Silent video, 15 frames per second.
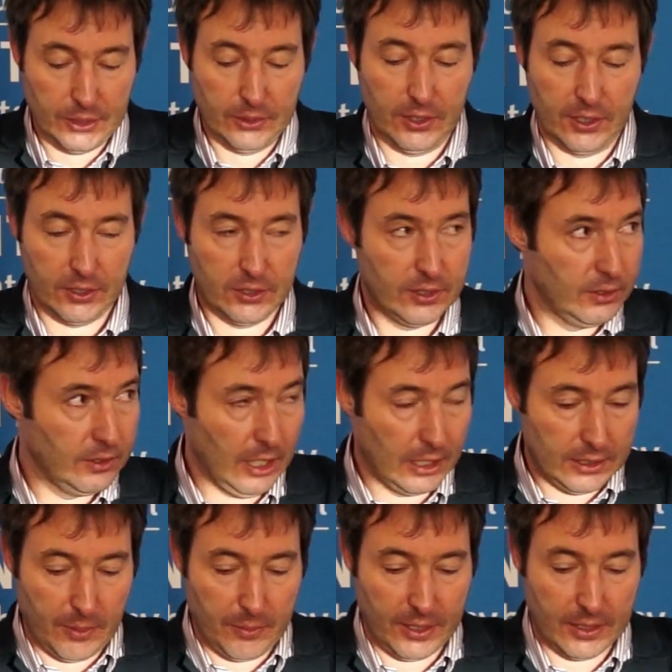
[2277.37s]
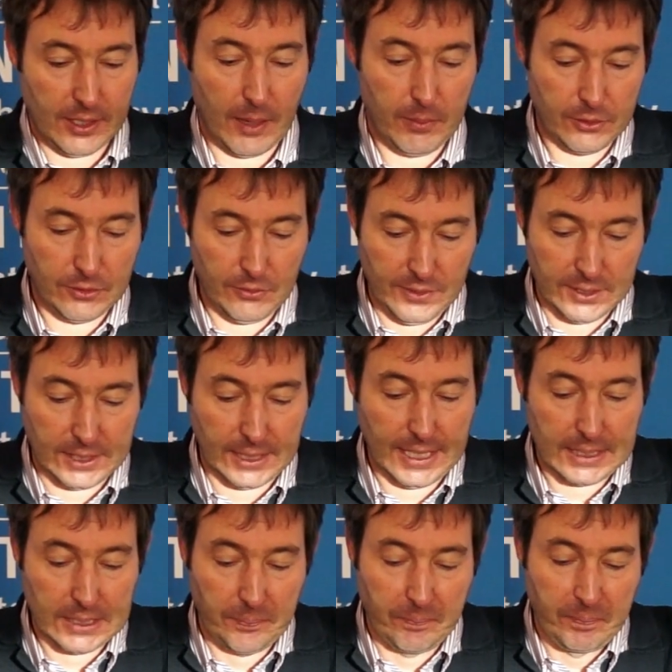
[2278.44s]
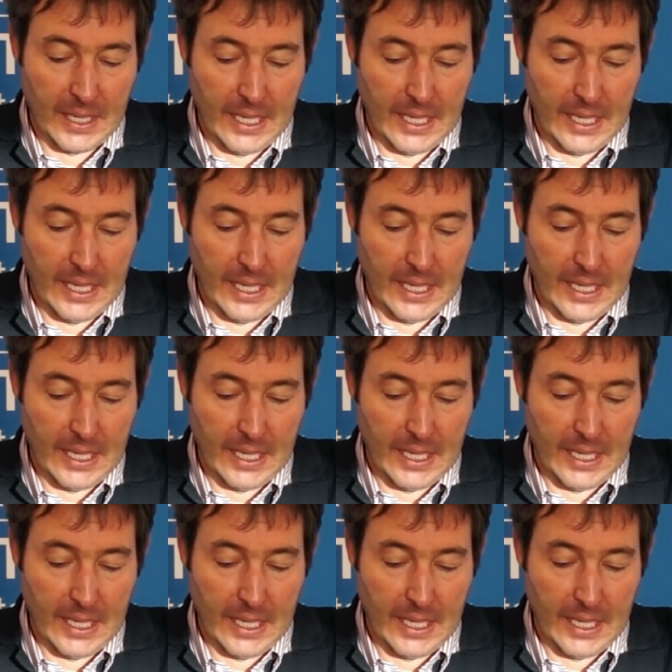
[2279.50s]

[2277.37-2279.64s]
So it's not something terribly sophisticated.